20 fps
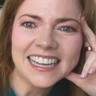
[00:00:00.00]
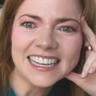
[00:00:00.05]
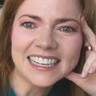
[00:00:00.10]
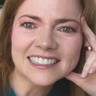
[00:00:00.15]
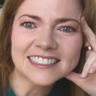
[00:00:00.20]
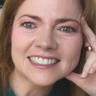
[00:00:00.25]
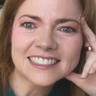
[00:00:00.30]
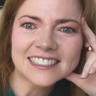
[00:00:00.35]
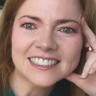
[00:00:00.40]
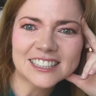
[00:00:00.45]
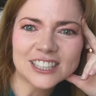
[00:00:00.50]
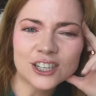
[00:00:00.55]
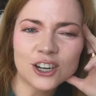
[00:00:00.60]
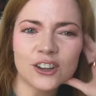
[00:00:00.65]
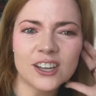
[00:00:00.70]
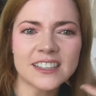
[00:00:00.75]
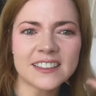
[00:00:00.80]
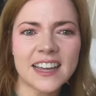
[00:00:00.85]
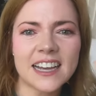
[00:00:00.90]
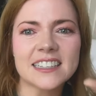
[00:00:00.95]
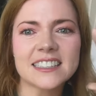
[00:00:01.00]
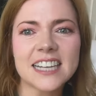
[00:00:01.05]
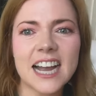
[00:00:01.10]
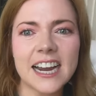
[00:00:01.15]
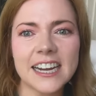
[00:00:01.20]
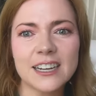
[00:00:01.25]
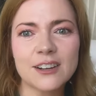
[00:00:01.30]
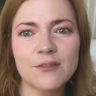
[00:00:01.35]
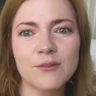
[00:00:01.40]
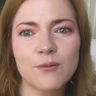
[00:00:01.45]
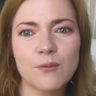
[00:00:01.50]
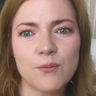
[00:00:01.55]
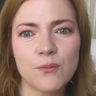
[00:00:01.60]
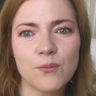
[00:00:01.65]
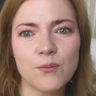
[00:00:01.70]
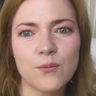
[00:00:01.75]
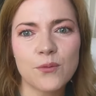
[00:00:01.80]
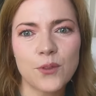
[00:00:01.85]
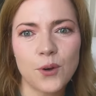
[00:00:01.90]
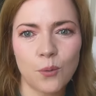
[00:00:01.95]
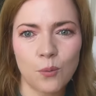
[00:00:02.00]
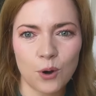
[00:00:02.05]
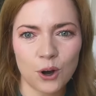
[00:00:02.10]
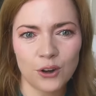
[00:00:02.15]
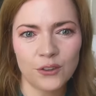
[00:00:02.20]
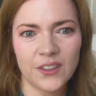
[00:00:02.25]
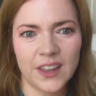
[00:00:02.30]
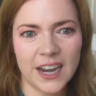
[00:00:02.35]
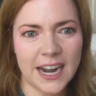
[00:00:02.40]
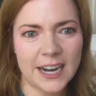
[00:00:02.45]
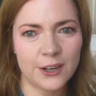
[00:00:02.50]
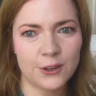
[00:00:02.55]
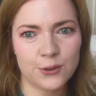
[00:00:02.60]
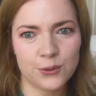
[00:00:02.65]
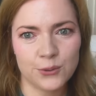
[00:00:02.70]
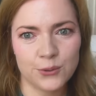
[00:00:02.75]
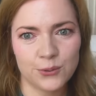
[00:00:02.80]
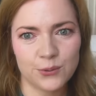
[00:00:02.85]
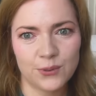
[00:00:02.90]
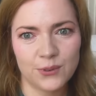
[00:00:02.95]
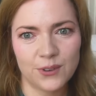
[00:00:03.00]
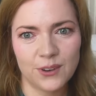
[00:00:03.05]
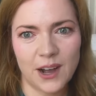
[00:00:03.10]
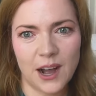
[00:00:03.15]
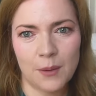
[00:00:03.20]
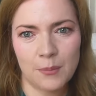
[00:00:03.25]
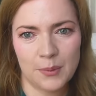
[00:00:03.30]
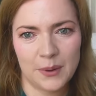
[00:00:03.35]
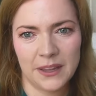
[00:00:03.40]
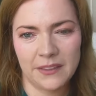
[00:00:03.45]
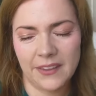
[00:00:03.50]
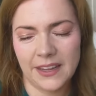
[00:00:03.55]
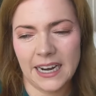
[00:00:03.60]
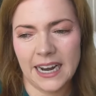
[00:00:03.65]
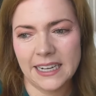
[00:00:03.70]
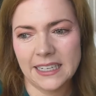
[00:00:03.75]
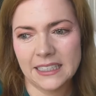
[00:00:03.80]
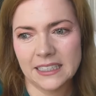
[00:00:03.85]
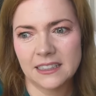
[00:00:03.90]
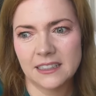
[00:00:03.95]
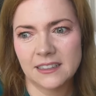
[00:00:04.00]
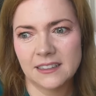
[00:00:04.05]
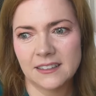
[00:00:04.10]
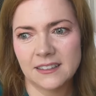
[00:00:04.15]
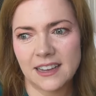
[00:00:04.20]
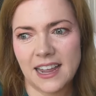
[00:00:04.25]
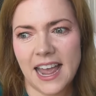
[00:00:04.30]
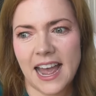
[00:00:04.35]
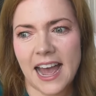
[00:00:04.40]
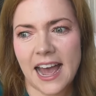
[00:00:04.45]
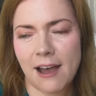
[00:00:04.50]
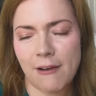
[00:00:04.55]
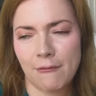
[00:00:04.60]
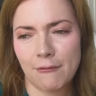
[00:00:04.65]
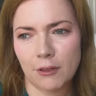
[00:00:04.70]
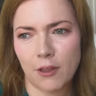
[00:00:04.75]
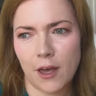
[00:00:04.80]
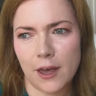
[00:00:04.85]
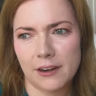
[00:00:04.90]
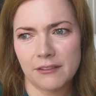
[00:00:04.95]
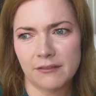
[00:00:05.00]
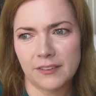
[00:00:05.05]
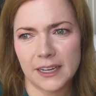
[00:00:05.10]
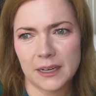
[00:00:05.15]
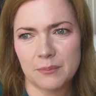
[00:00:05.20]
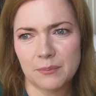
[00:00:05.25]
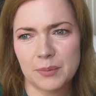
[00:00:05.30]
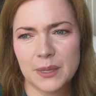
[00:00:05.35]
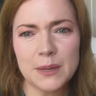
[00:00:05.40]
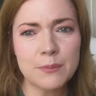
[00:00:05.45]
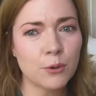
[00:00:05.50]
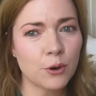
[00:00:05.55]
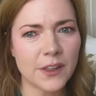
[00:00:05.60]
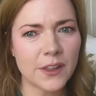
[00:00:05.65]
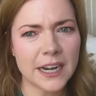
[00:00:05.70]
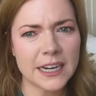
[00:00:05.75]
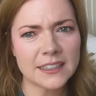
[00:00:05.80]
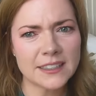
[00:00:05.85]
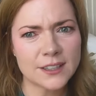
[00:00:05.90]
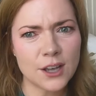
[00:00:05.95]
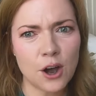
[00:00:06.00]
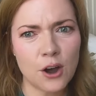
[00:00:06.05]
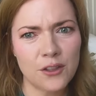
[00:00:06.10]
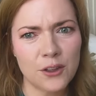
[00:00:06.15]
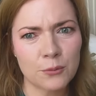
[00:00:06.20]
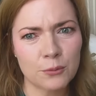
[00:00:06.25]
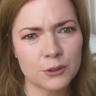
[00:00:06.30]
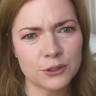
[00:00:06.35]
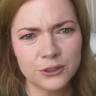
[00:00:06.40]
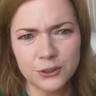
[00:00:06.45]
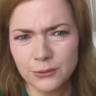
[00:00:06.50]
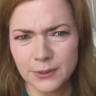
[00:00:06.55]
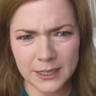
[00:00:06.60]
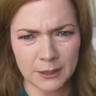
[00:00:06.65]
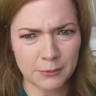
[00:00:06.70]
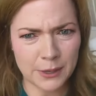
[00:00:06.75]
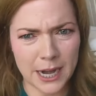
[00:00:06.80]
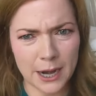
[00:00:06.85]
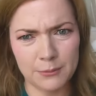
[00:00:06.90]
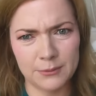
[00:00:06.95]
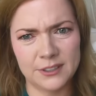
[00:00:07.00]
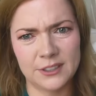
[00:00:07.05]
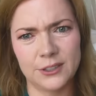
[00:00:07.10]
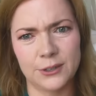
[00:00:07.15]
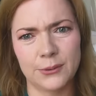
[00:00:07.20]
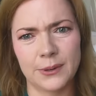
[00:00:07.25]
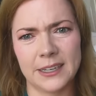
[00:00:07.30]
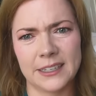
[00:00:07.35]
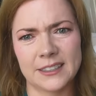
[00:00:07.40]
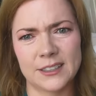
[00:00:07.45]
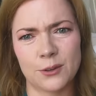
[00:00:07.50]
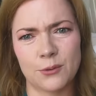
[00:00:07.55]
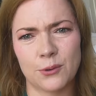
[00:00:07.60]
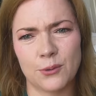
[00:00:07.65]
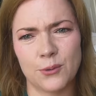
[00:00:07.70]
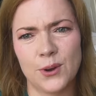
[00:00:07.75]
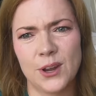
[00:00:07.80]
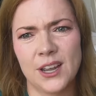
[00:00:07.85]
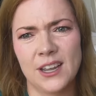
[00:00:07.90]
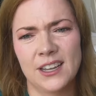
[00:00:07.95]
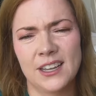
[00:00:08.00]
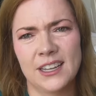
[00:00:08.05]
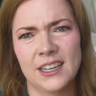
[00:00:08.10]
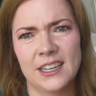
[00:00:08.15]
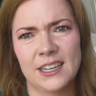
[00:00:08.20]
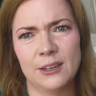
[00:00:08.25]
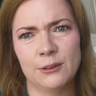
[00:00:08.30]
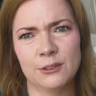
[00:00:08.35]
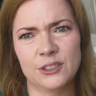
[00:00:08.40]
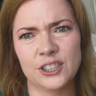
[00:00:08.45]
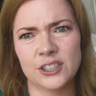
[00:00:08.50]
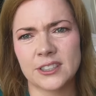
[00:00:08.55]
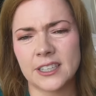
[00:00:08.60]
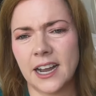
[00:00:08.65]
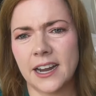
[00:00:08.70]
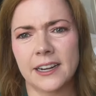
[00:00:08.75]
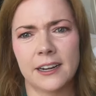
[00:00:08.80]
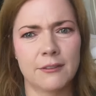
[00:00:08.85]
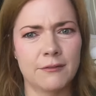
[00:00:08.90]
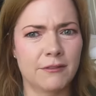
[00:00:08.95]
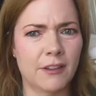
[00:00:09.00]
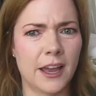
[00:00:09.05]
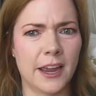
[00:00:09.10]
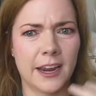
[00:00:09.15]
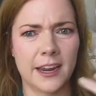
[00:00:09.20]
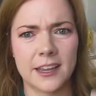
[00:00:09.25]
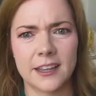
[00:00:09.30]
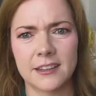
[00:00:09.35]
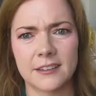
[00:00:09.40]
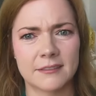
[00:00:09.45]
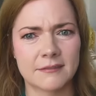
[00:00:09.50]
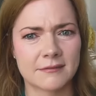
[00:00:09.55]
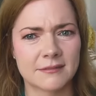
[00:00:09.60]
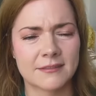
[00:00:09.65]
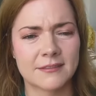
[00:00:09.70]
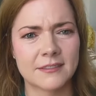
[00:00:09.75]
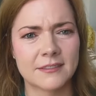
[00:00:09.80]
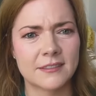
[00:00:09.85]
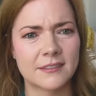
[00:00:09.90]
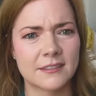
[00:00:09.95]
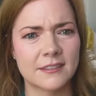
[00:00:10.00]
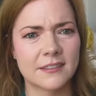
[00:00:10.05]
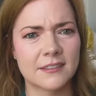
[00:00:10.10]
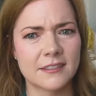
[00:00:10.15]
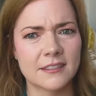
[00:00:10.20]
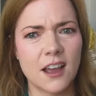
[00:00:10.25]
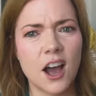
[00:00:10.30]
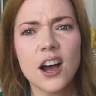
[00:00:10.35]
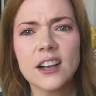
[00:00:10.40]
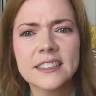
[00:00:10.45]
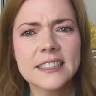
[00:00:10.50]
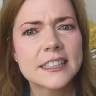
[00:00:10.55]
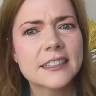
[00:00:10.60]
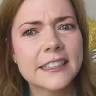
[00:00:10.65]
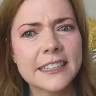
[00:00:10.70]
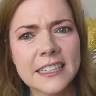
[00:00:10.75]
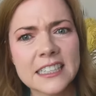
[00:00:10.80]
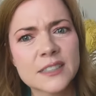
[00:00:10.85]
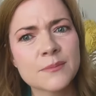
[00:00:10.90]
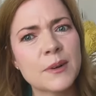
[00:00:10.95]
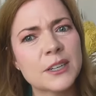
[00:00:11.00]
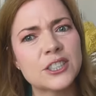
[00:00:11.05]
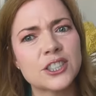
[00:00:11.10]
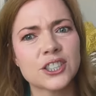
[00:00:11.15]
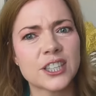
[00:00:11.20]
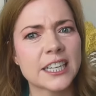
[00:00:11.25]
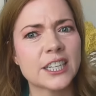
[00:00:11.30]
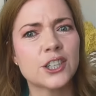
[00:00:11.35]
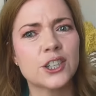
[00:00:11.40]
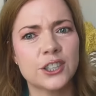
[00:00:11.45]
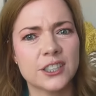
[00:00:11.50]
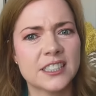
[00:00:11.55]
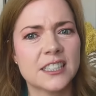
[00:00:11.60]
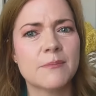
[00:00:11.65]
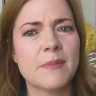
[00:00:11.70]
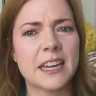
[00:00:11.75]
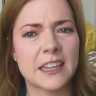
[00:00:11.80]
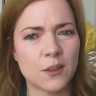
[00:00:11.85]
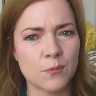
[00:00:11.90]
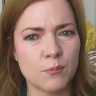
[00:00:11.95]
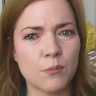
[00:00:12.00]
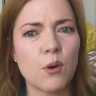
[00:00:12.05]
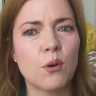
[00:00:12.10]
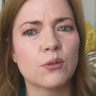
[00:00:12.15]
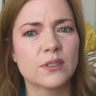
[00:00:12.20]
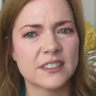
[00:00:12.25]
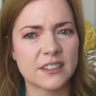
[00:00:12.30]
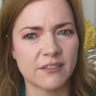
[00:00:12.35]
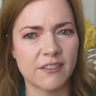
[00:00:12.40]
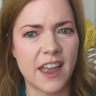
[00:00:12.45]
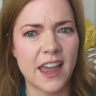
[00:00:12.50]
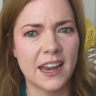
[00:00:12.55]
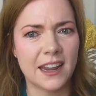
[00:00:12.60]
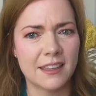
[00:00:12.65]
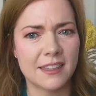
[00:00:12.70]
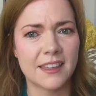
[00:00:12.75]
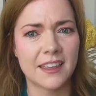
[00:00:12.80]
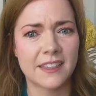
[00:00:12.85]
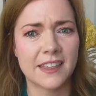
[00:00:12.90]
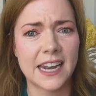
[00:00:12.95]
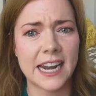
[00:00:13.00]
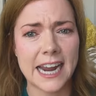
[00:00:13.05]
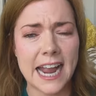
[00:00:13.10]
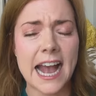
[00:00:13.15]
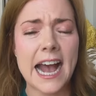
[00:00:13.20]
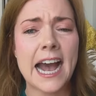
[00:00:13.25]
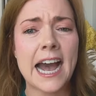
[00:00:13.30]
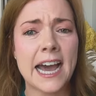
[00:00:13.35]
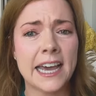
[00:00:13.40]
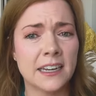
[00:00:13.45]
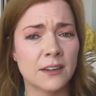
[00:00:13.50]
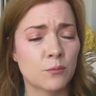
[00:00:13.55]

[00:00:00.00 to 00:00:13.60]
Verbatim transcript: it's, you know, like that's kind of the world that I grew up in. Like I didn't have a lot of like people that I saw that were doing what I was doing. So it was just kind of like hustling as much as I could to make the most of anything that I had